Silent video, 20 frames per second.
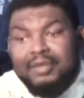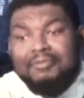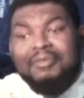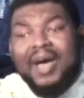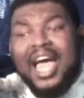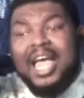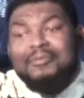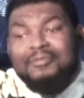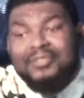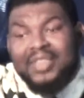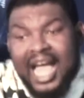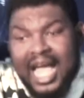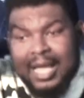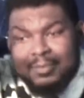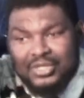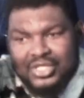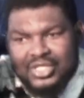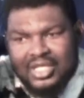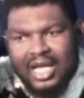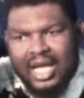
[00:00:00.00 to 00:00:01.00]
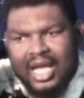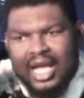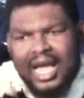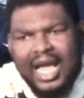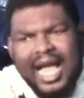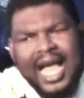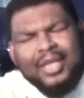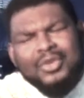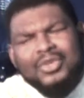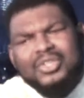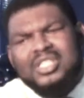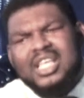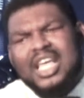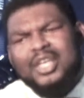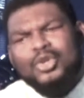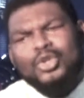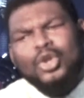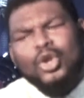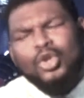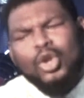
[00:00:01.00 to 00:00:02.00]
five times. And you say
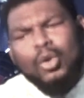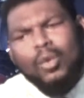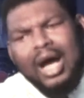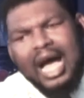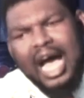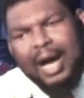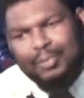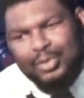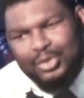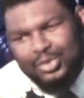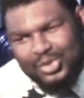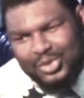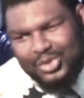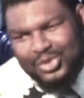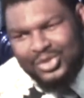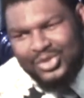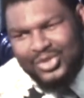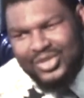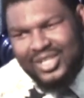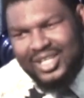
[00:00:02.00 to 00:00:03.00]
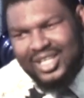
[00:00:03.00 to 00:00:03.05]
you don't know what happened to you.